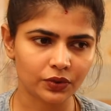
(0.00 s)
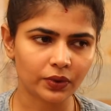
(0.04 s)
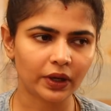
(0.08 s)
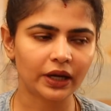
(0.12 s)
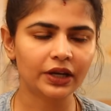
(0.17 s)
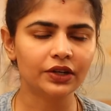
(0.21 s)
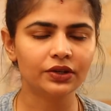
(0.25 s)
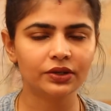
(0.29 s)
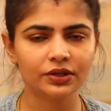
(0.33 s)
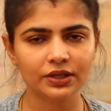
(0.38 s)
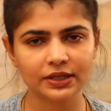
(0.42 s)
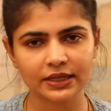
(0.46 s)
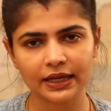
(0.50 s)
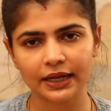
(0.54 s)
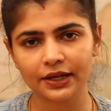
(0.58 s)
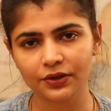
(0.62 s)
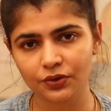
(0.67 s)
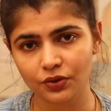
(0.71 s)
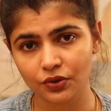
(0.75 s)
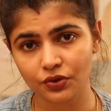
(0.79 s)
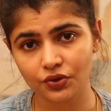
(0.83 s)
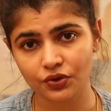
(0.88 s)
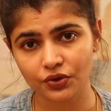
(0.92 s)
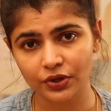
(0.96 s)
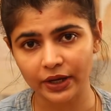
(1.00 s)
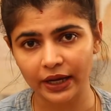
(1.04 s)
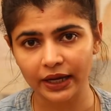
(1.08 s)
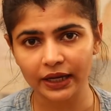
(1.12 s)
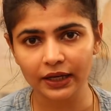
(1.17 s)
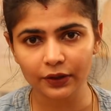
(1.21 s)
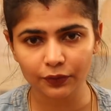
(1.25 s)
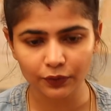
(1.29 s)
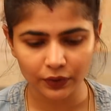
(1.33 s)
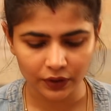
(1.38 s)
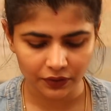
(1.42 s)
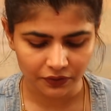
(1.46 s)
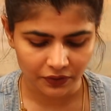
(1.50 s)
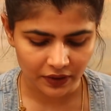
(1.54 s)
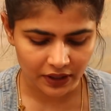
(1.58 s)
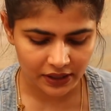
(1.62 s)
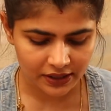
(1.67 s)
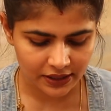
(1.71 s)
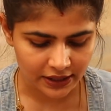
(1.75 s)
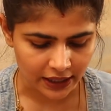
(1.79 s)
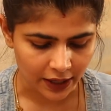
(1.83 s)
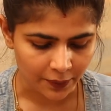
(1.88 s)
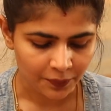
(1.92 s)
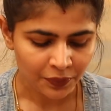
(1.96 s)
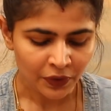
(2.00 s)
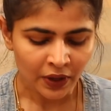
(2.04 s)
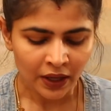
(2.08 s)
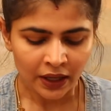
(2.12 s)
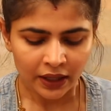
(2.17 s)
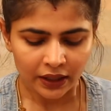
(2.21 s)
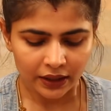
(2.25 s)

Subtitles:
So I decided to try it for the first time.